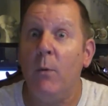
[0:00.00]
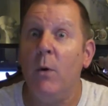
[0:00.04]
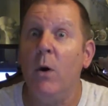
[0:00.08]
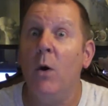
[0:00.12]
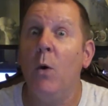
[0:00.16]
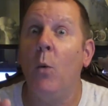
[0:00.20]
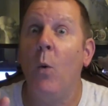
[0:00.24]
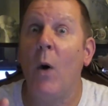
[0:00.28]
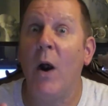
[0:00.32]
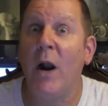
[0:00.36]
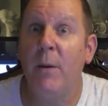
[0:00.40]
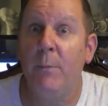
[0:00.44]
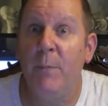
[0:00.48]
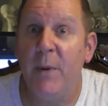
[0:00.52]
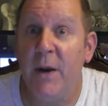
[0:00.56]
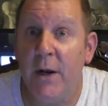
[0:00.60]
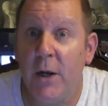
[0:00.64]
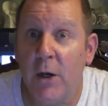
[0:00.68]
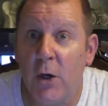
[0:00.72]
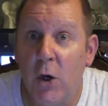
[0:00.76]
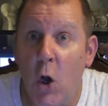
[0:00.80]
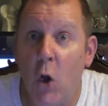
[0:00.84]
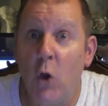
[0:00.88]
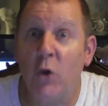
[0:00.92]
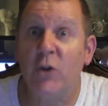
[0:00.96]
It wound up being
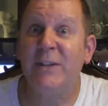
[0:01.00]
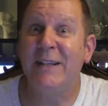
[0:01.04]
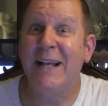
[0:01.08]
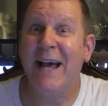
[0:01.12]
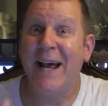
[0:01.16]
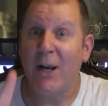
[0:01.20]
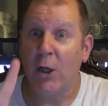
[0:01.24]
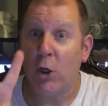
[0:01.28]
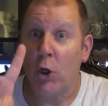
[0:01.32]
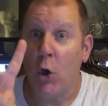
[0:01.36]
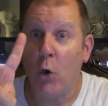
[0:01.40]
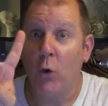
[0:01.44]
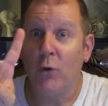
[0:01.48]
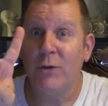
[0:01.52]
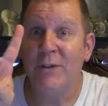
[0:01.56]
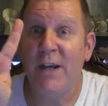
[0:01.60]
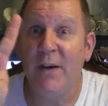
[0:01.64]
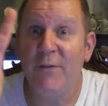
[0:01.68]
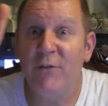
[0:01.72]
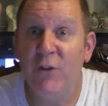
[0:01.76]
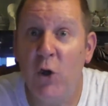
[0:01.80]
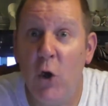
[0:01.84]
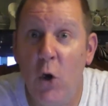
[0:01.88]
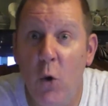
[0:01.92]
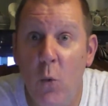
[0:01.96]
the Colts. Now the Colts
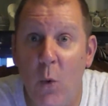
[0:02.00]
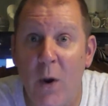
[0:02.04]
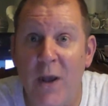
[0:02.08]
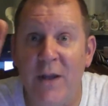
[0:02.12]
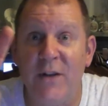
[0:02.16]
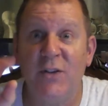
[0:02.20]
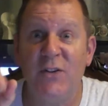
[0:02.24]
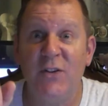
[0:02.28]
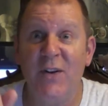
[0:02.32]
have two wins,